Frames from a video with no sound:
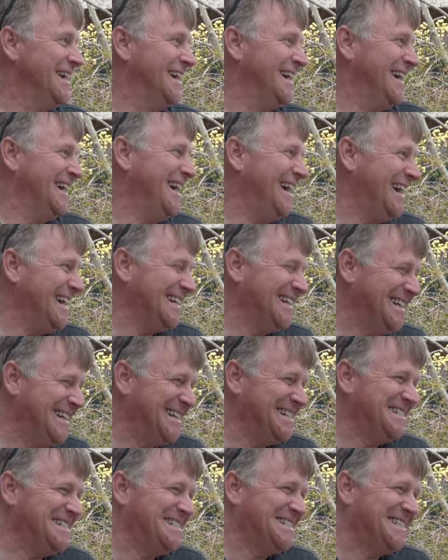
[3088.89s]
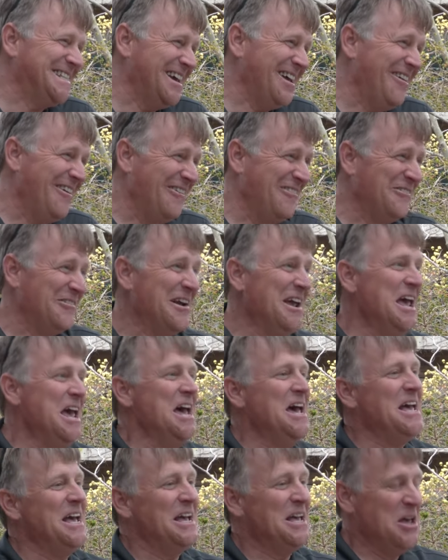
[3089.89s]
Okay. so,
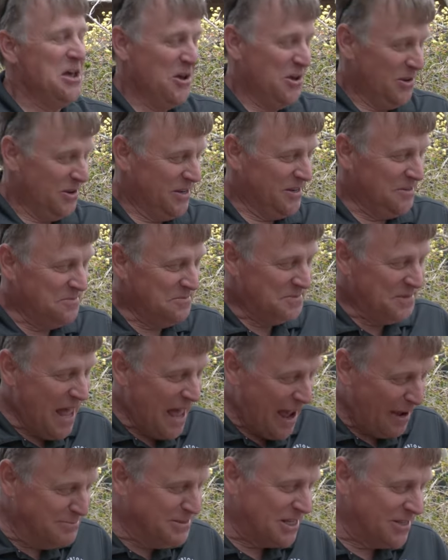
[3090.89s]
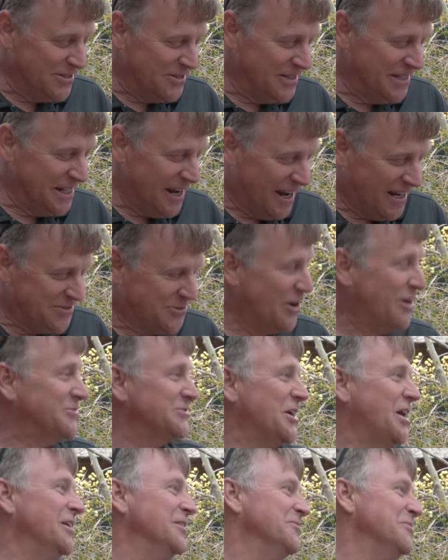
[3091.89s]
absolutely not
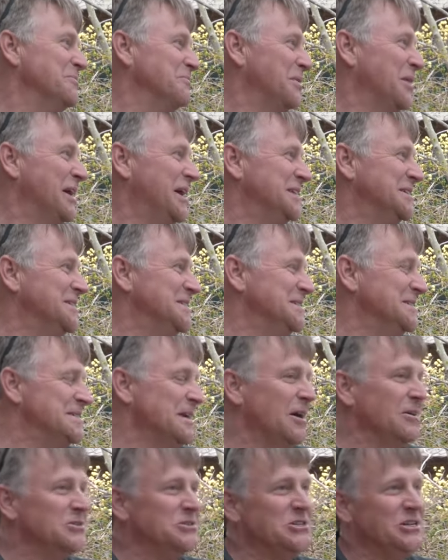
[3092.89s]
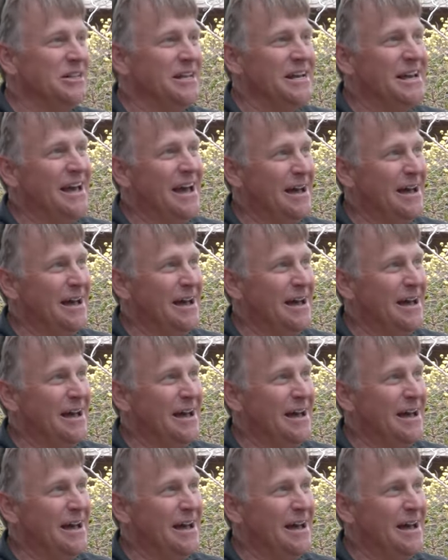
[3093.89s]
drought tolerant plants in South Chile,